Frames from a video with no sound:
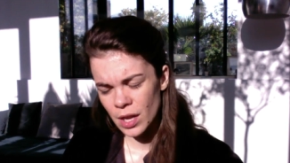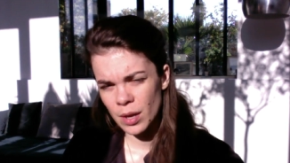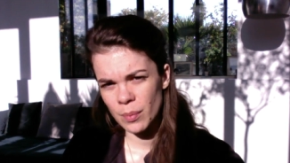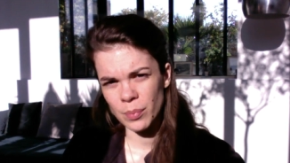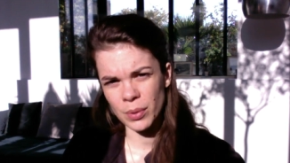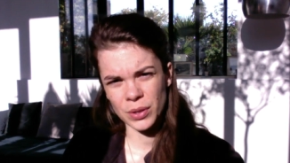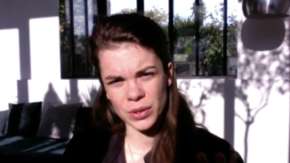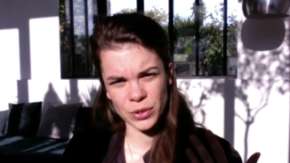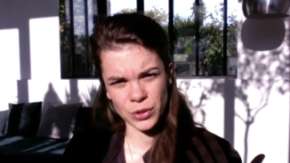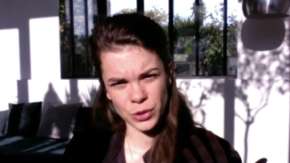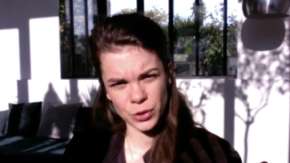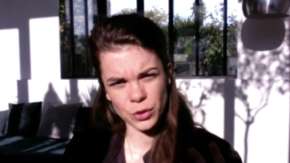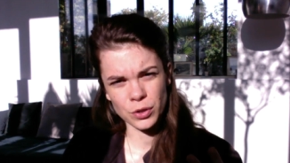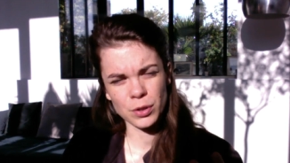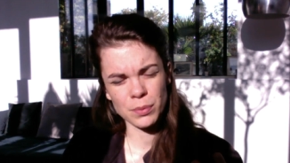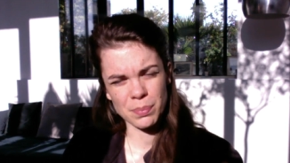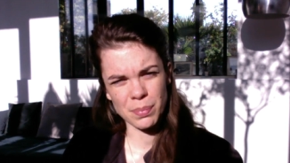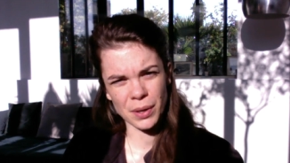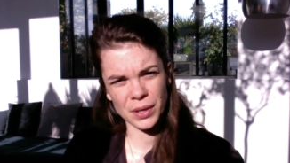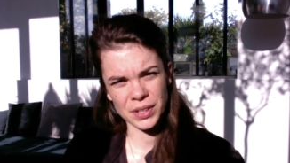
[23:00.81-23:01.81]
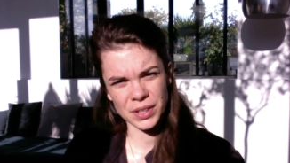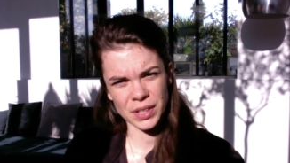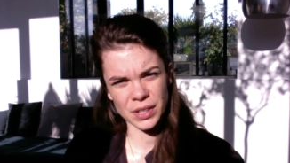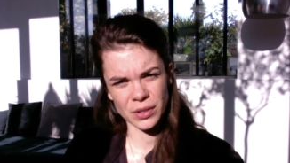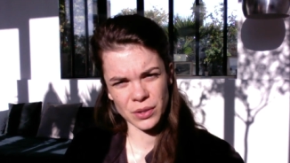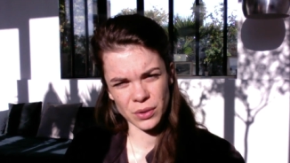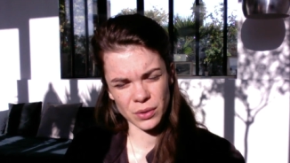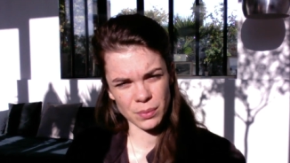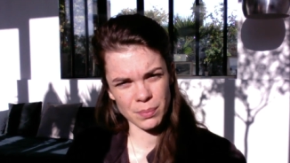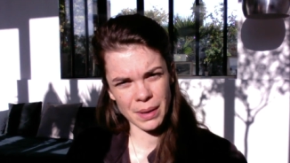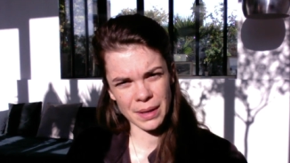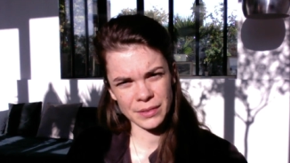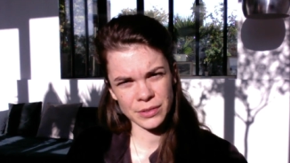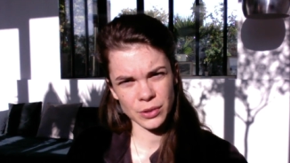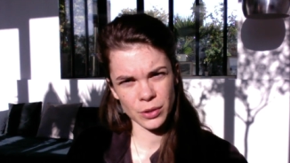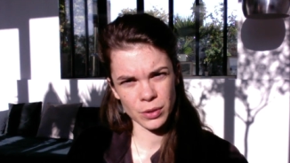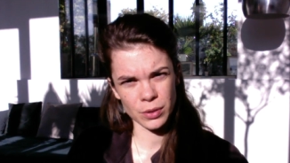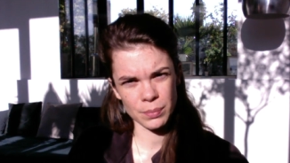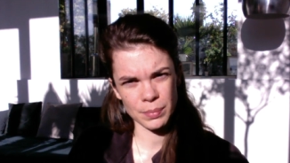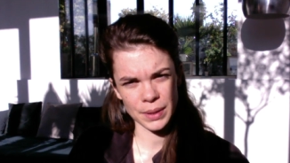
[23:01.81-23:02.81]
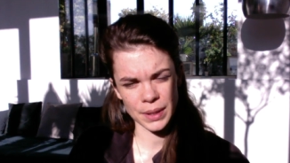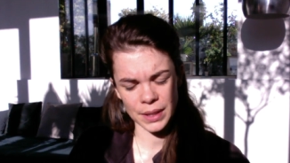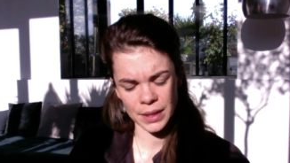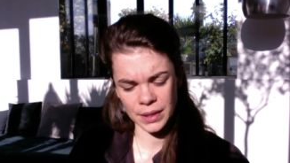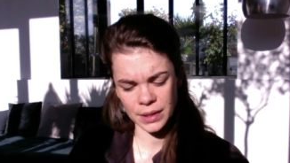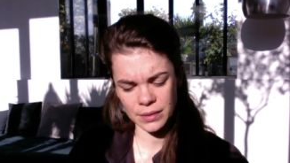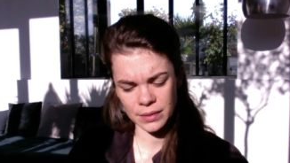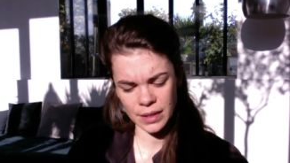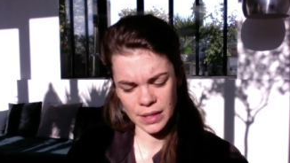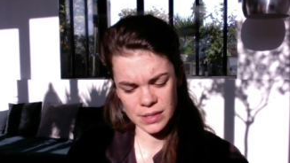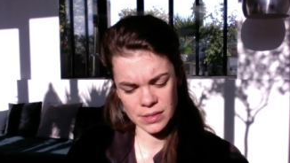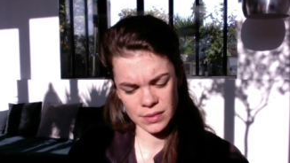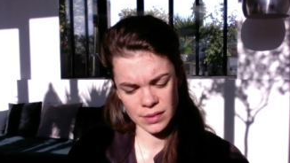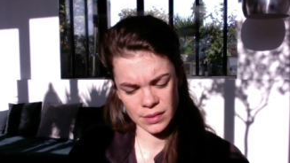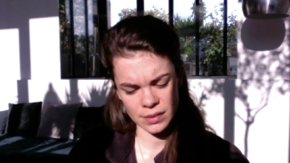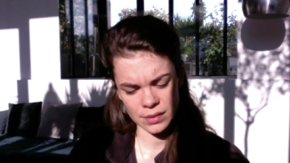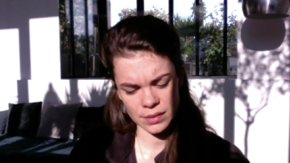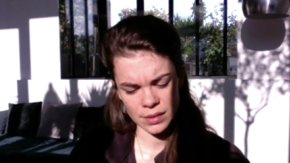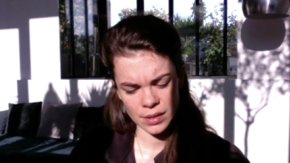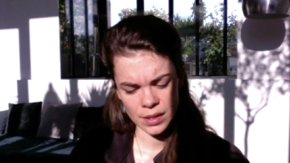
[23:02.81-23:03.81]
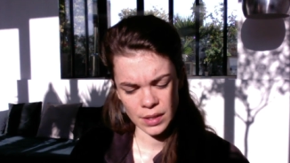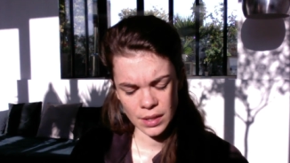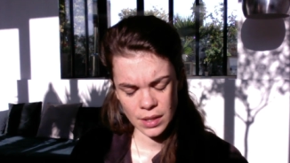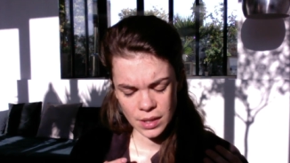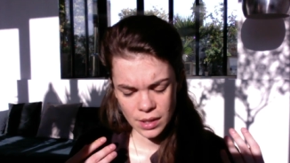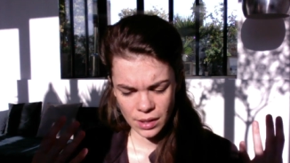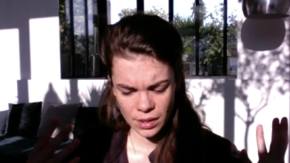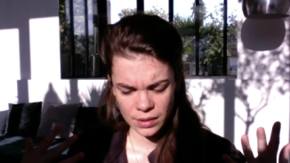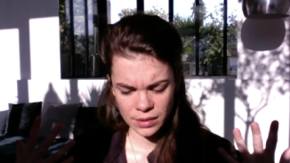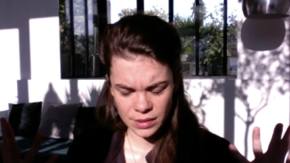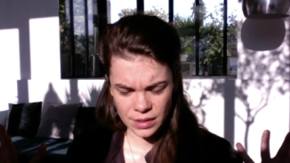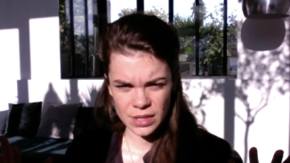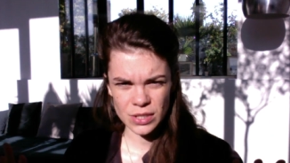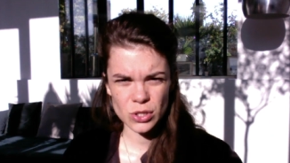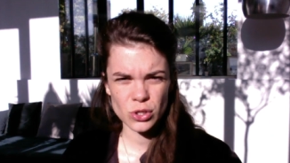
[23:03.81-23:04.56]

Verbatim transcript: But your body, your mental being doesn't need